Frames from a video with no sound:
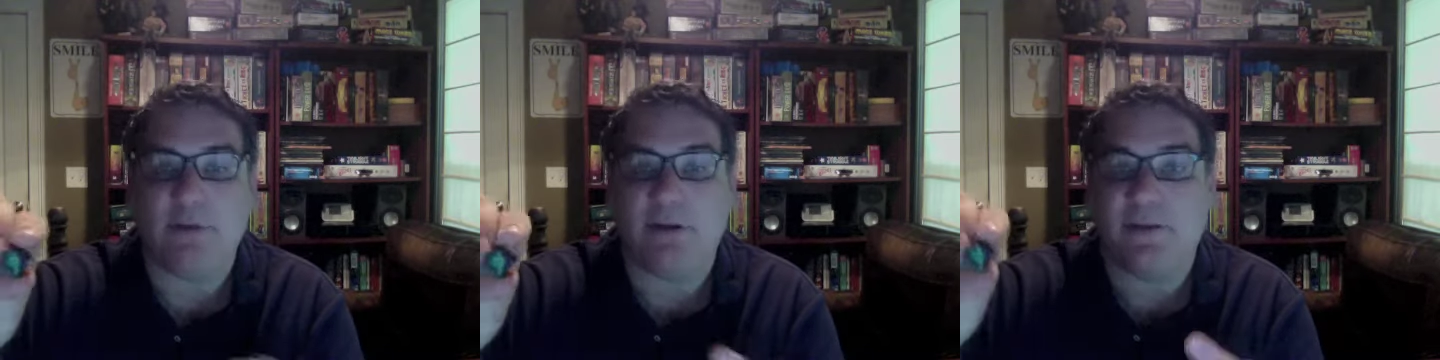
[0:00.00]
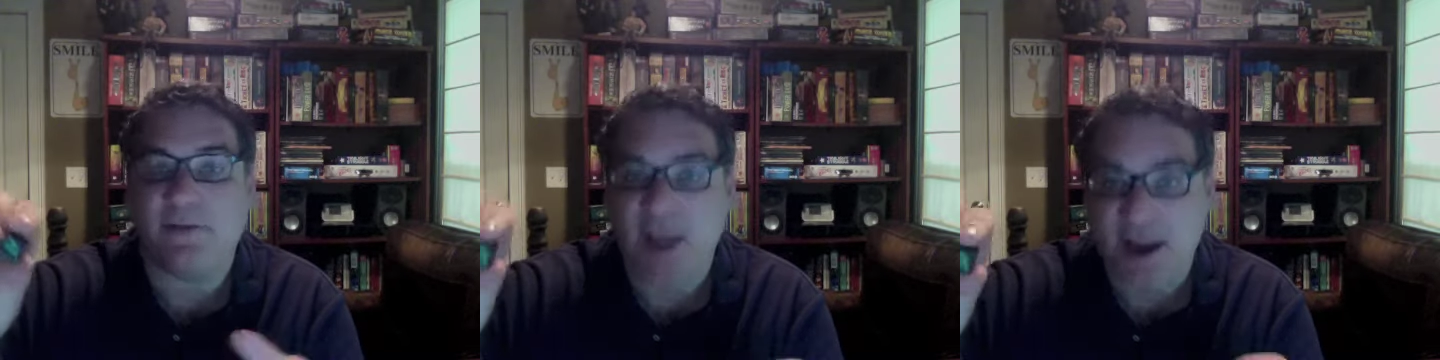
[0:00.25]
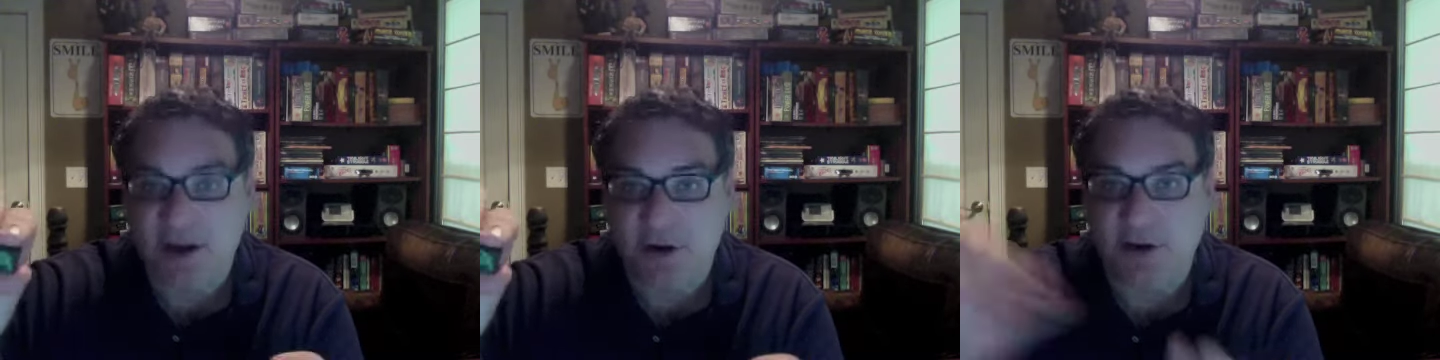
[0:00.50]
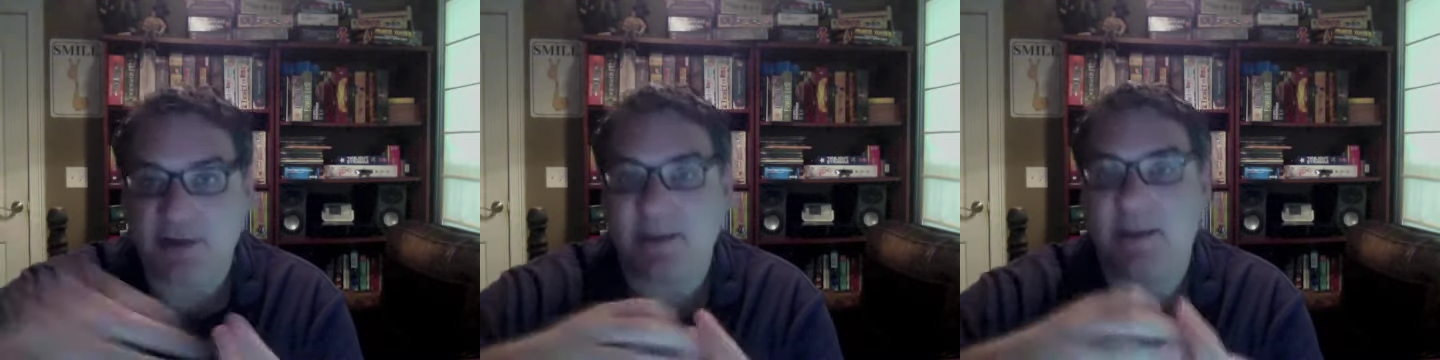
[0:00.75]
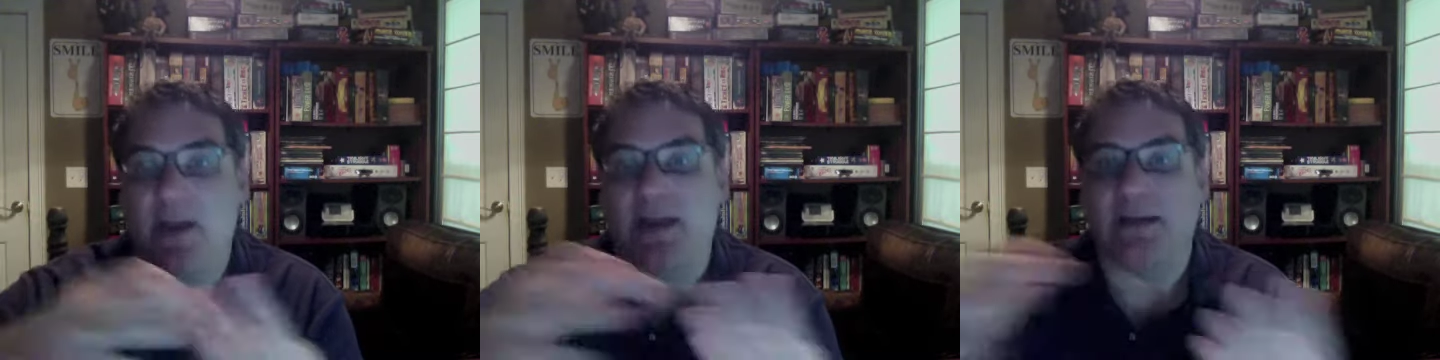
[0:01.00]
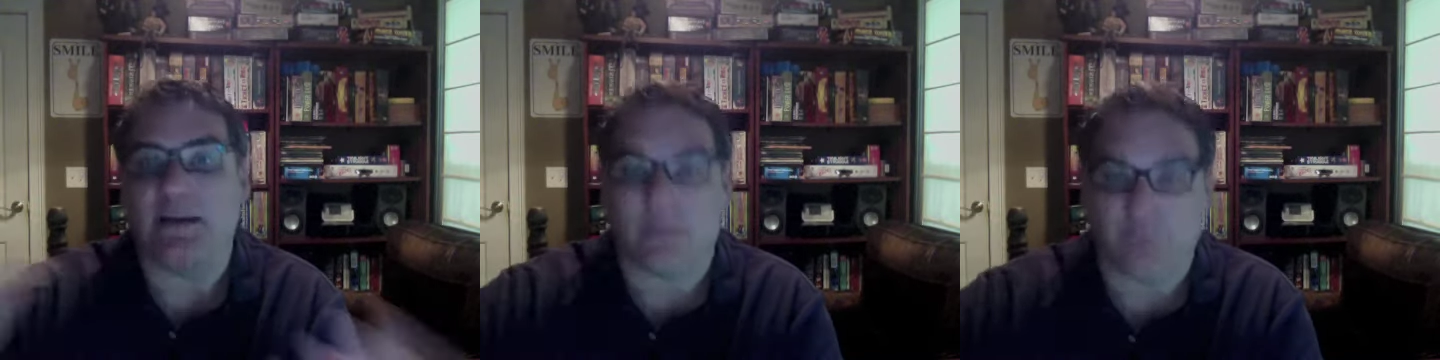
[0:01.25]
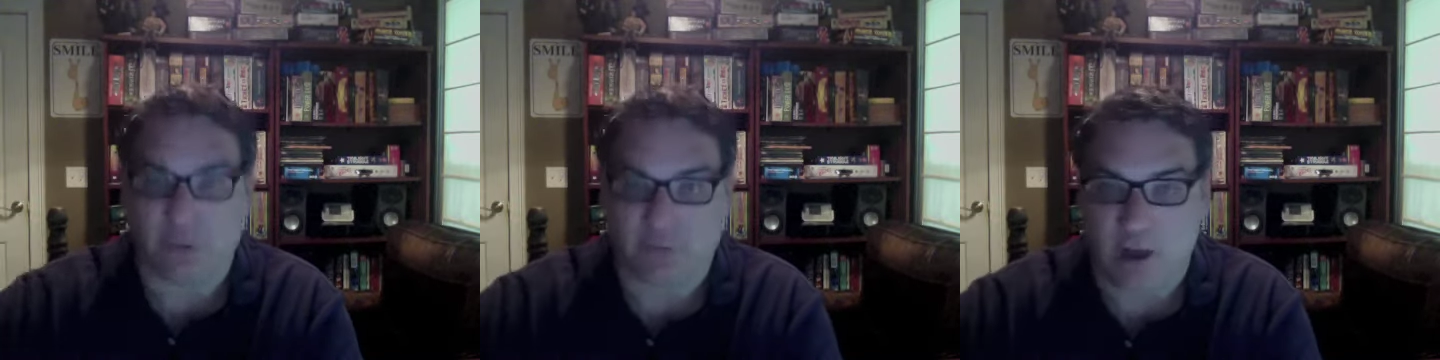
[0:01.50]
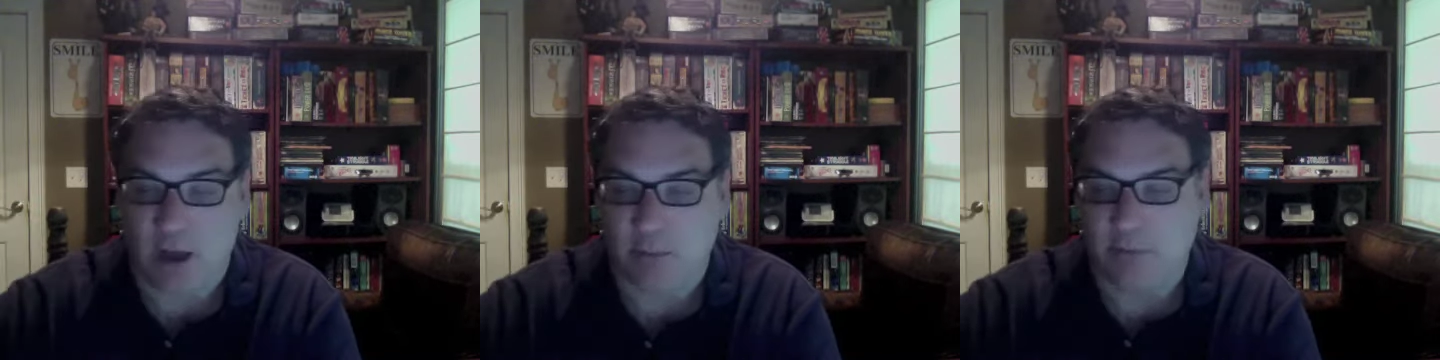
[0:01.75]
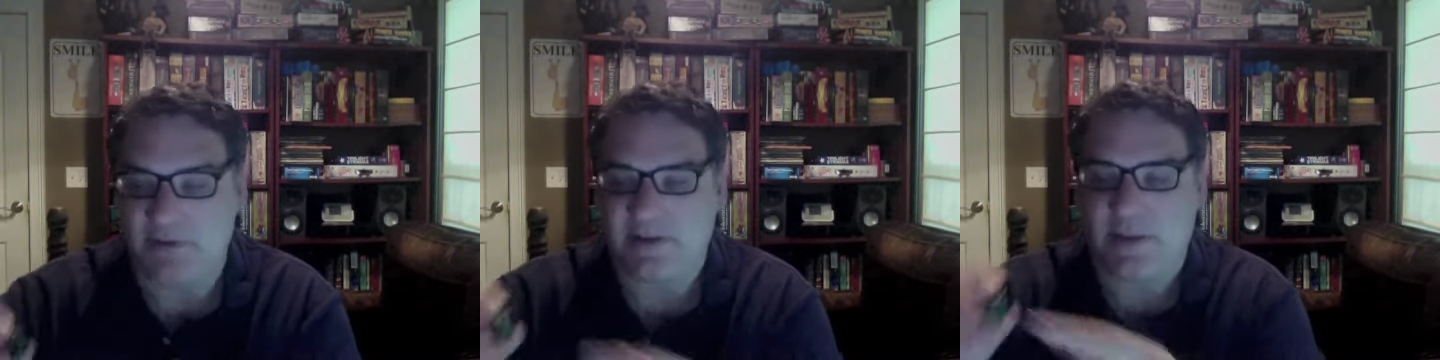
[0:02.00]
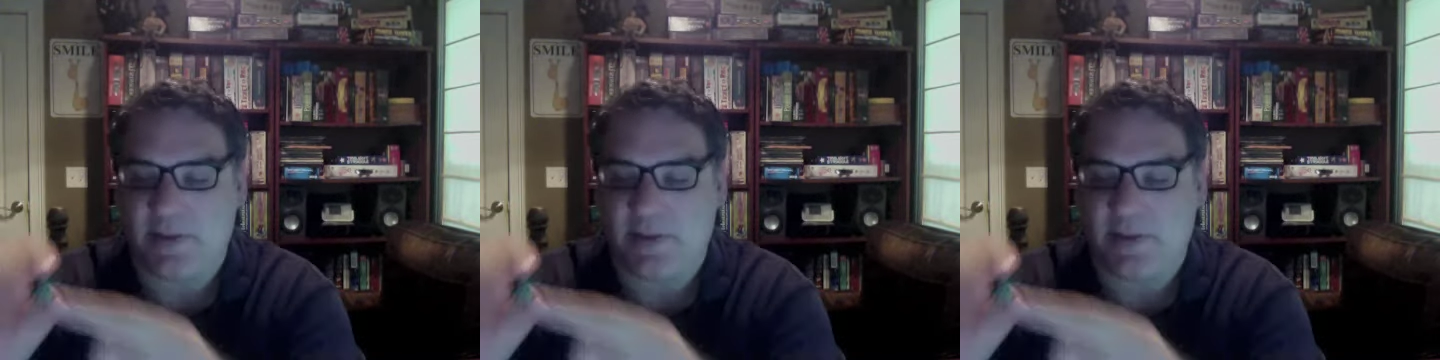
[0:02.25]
but a fighter can kill any number of goblins. And they're